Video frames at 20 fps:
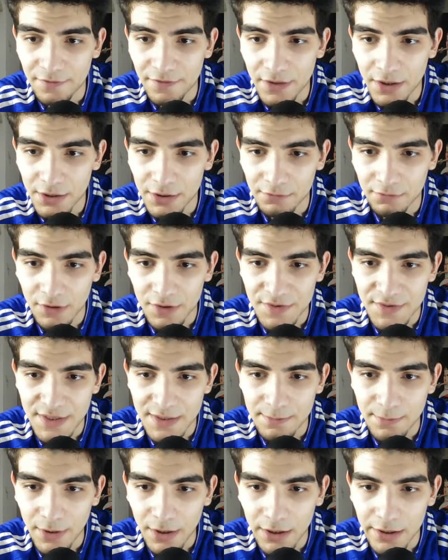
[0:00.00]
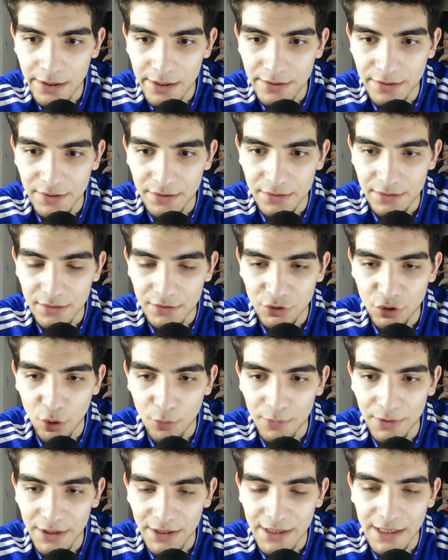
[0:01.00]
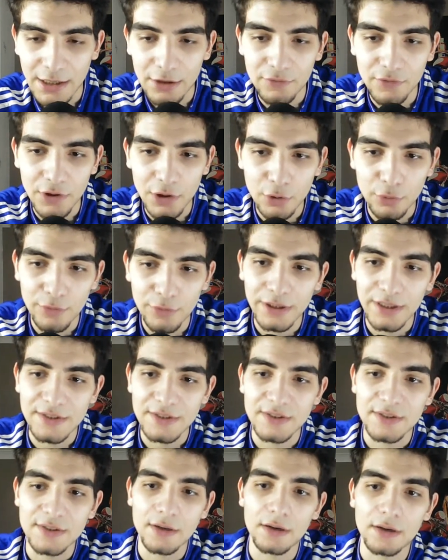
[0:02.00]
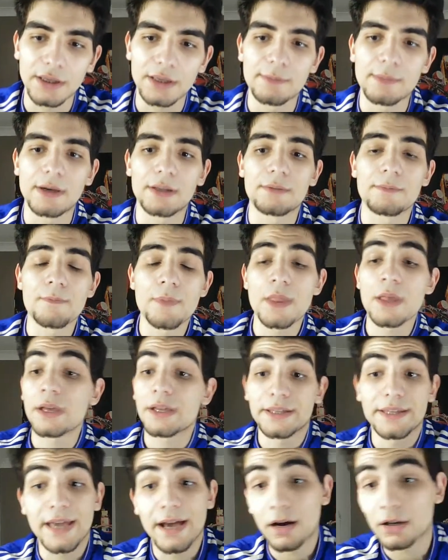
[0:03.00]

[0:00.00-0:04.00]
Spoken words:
Werner runs in behind, and Dominic Calvert-Lewin is a target man. Yeah,